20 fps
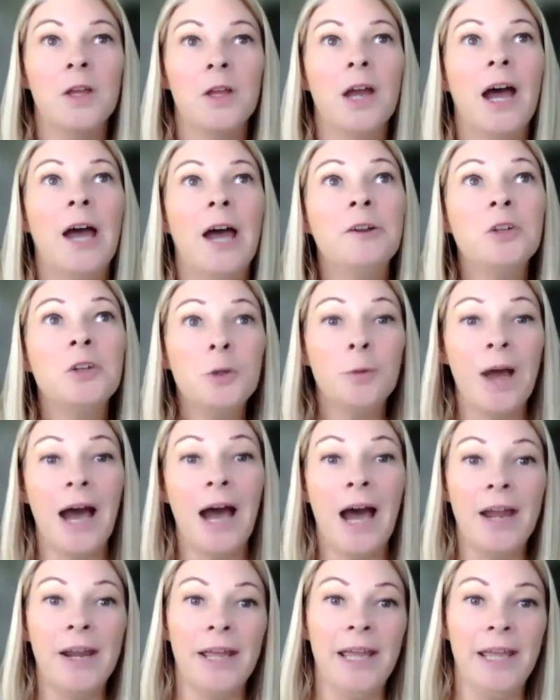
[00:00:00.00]
I know you
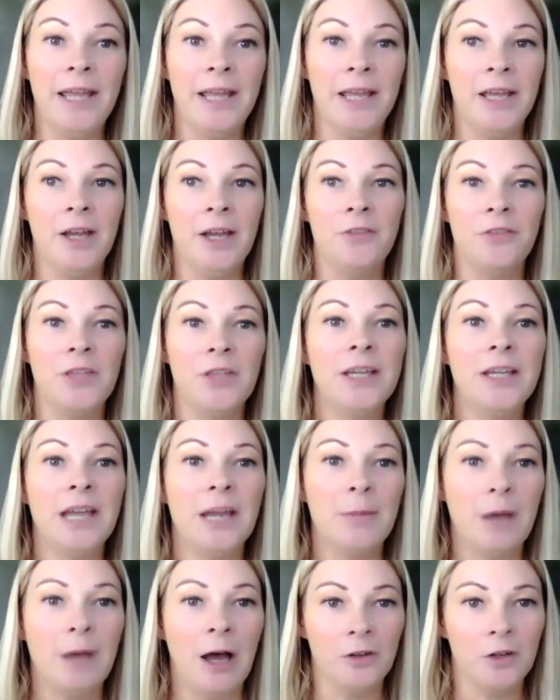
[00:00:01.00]
had a thing
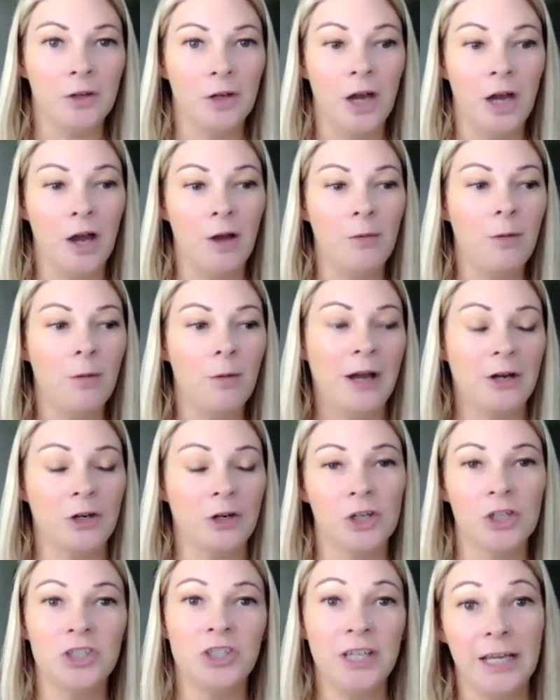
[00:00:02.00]
come out about
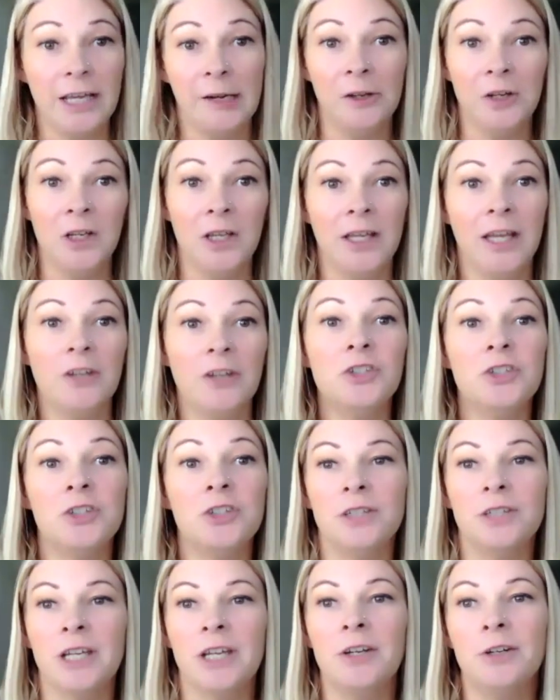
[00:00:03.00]
Christianity. Can
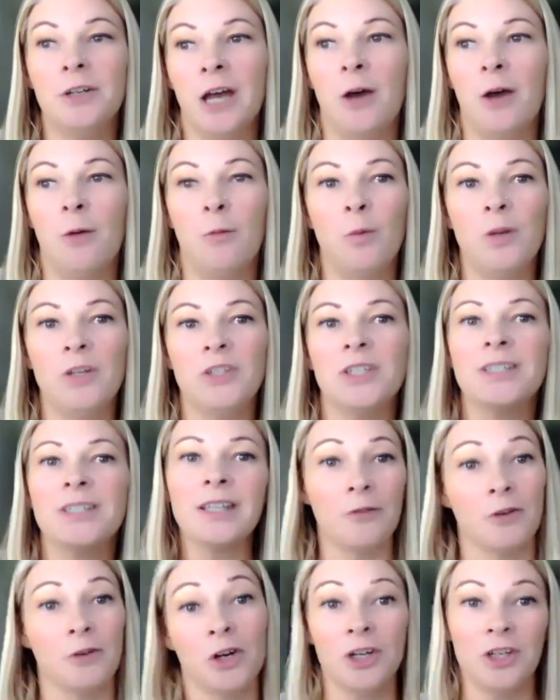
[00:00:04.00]
witches
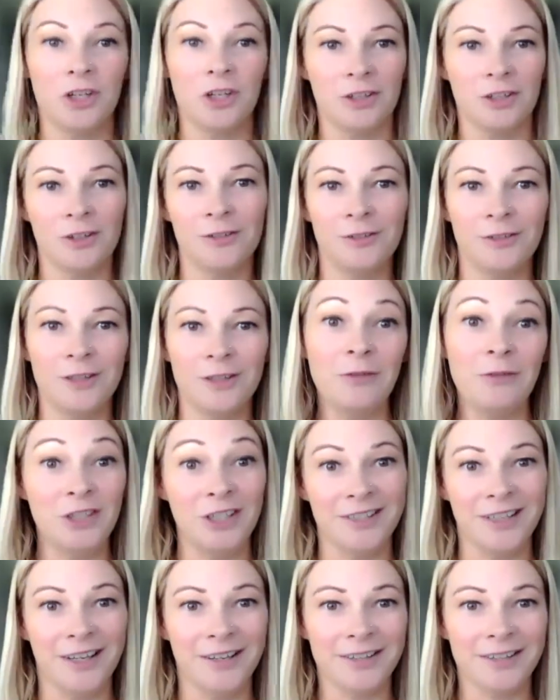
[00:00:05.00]
love
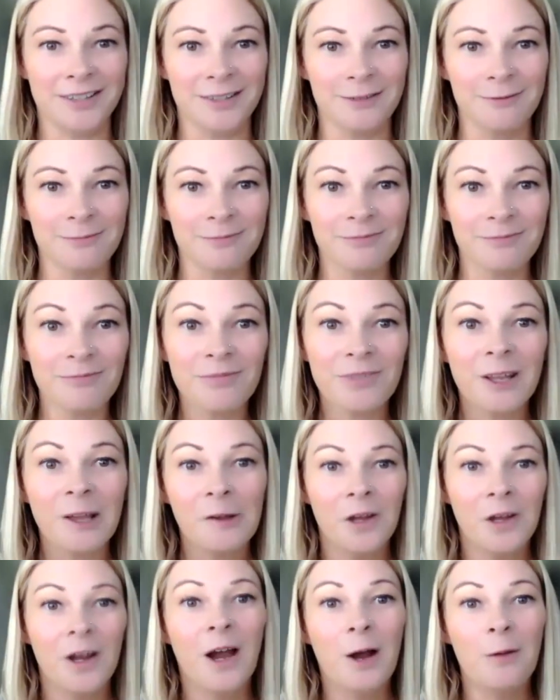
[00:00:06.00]
Jesus?
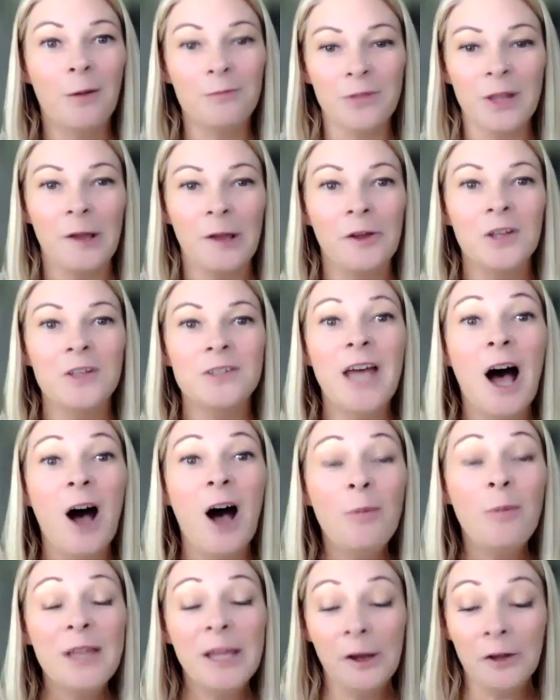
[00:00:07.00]
Um, tell
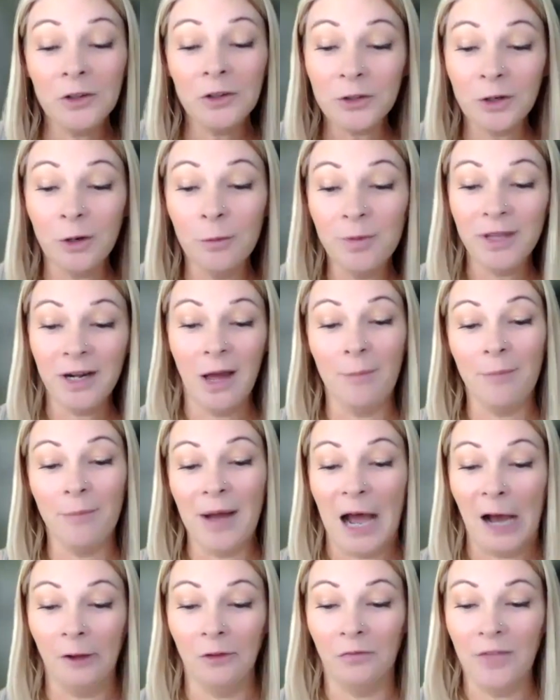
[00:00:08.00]
me a little bit
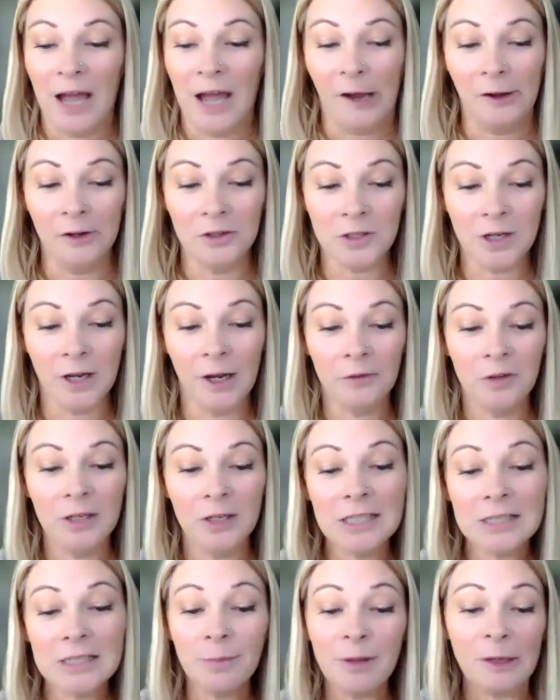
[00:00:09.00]
about that. Can you
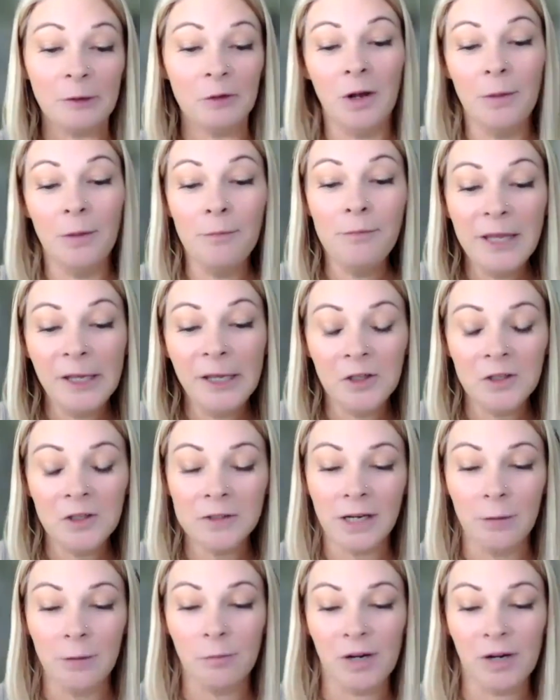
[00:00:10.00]
explain what it means
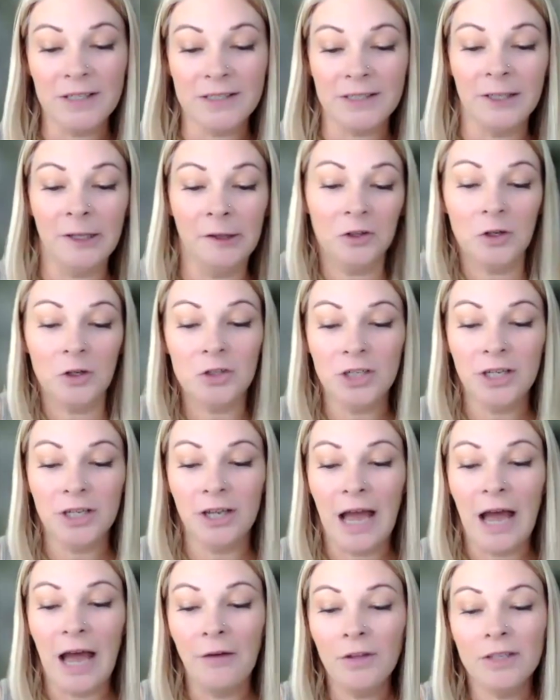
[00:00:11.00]
and embracing the energy,
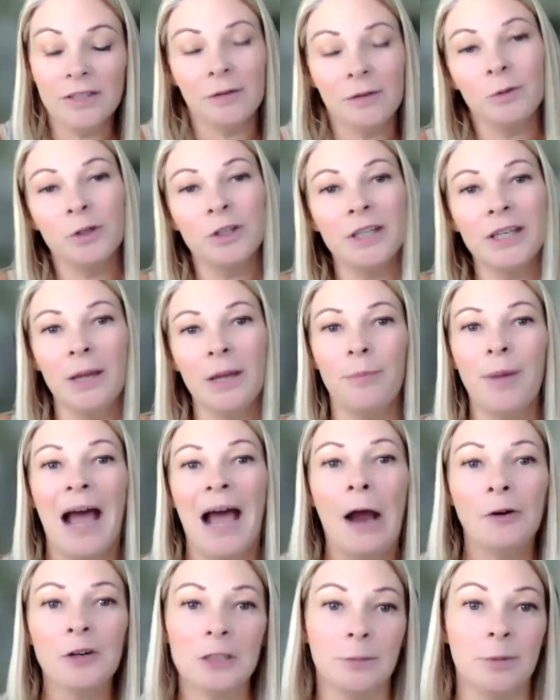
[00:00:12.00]
how it really
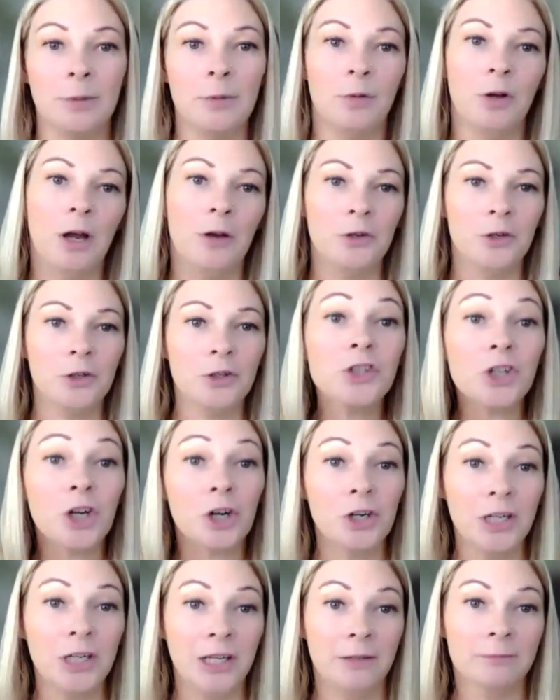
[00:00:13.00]
empowers people on their
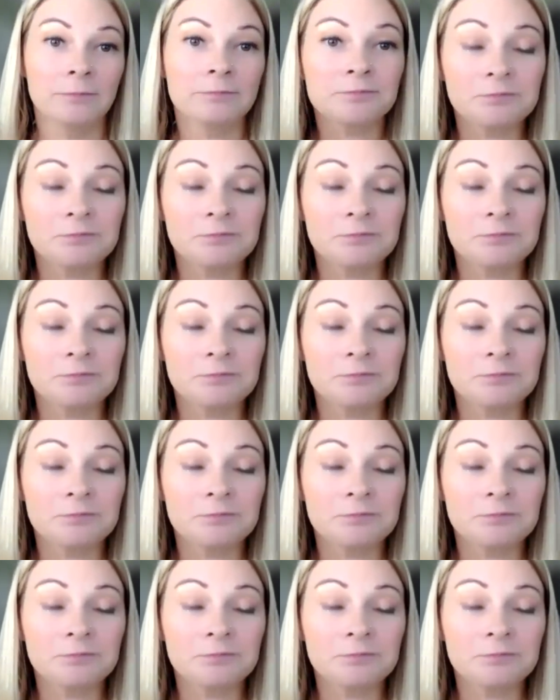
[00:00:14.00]
journey?